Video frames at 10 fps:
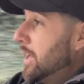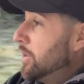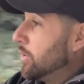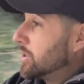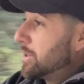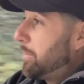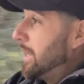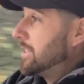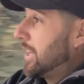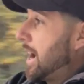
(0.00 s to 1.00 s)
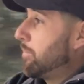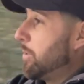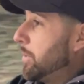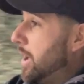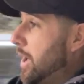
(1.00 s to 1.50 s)
not just a basic
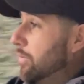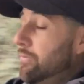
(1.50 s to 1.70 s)
camera, but a